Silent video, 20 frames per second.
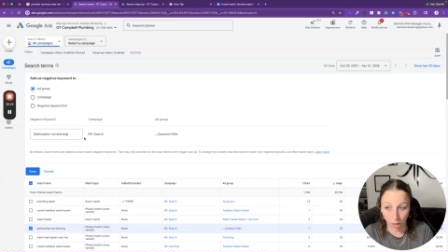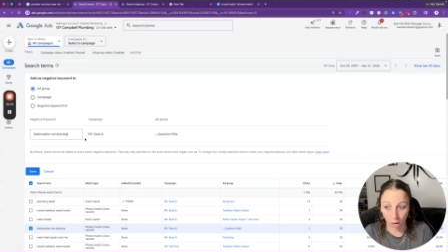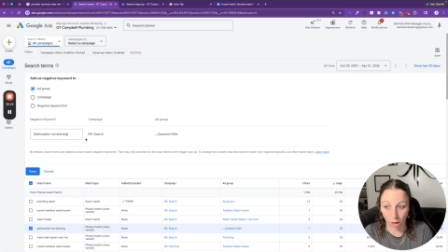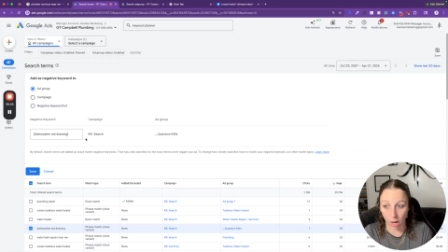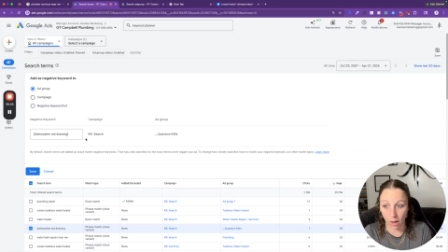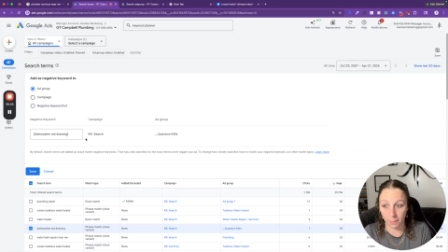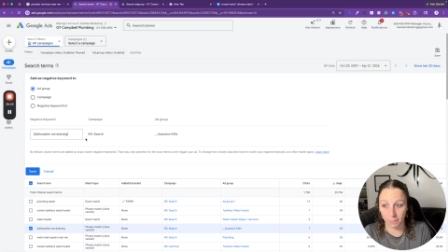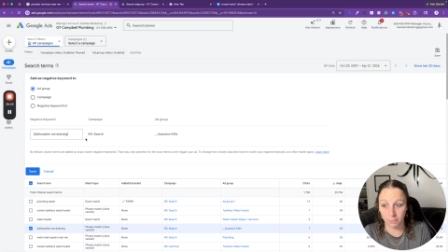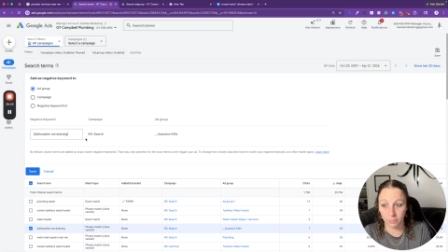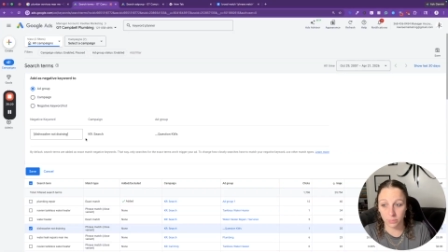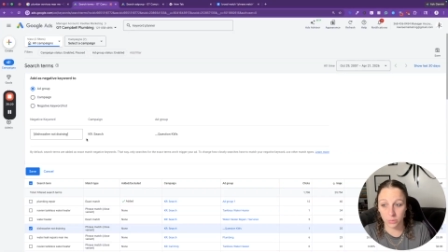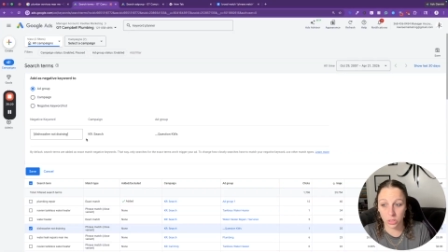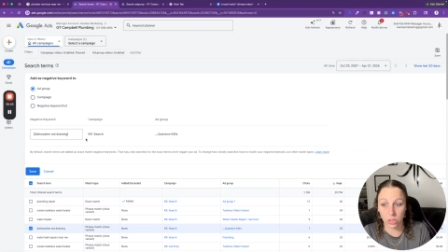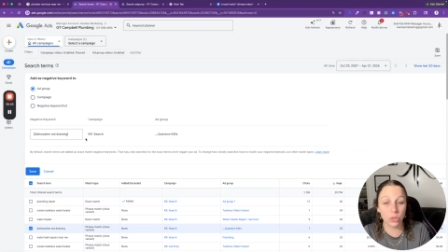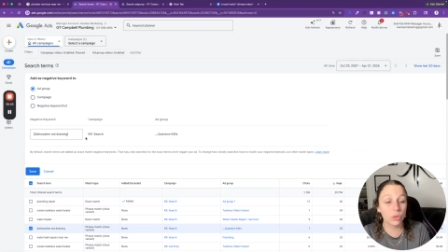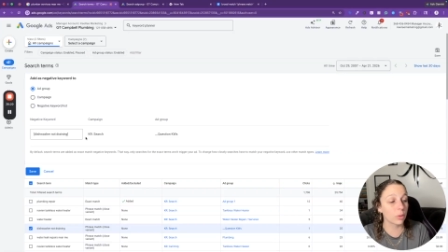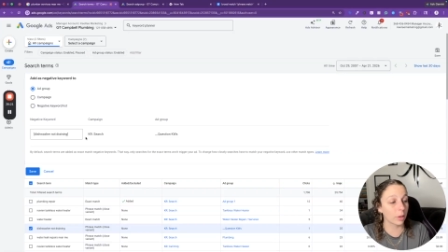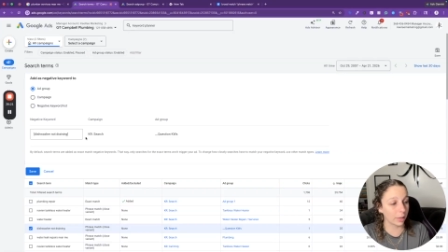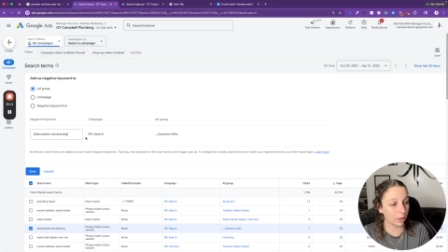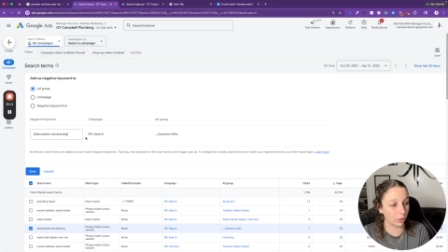
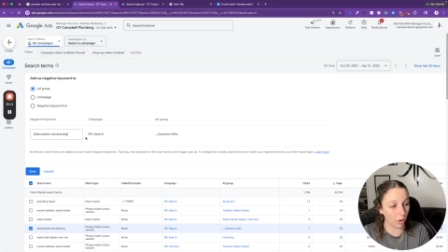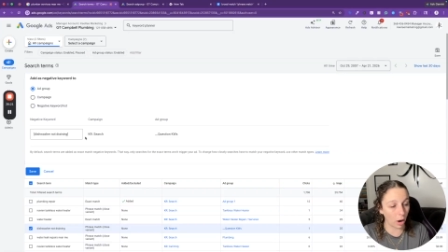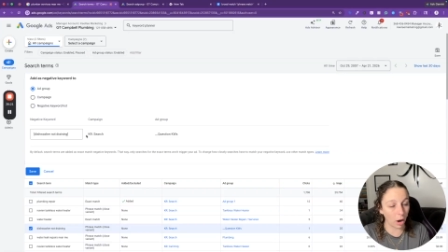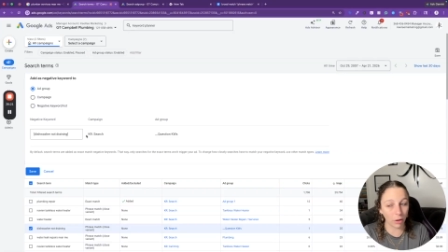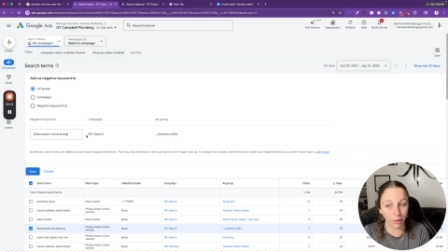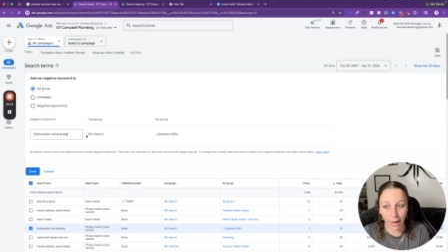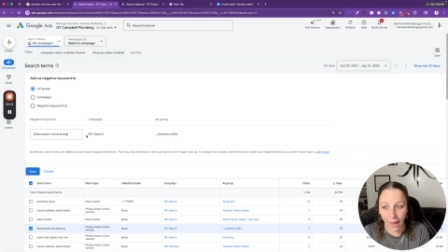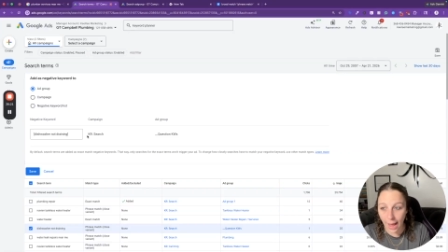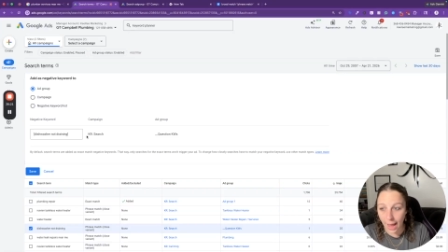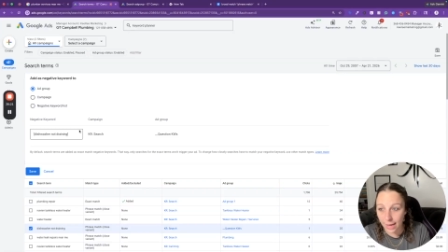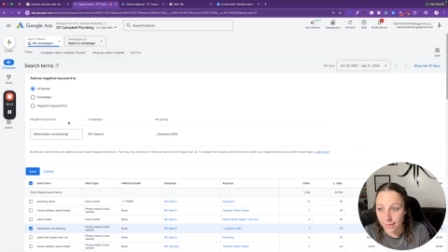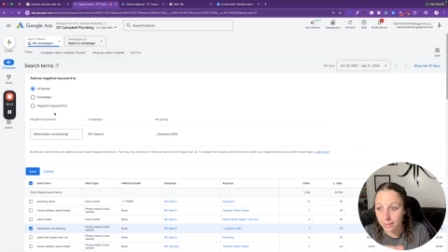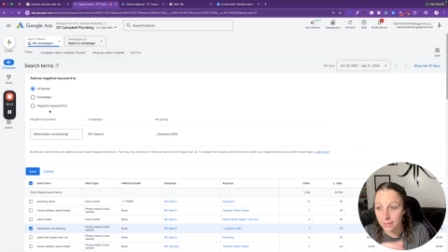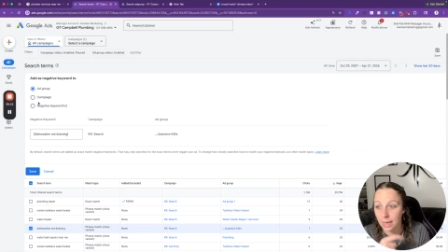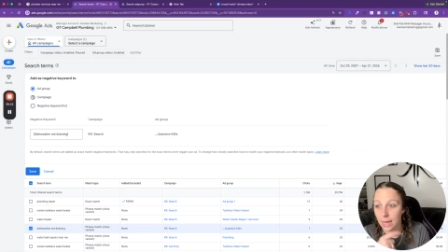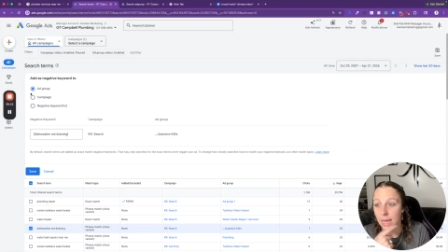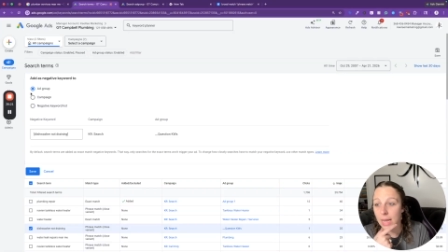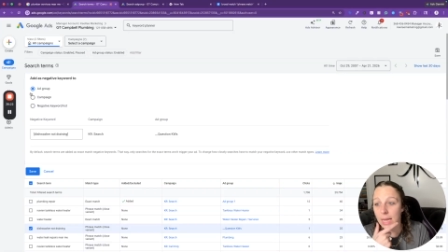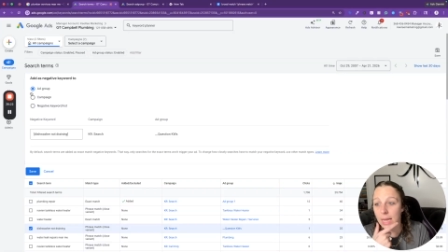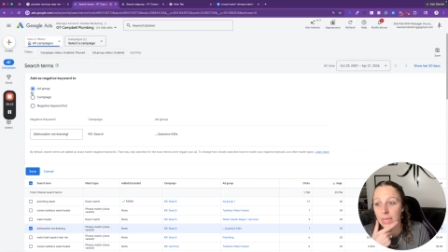to trigger our ads.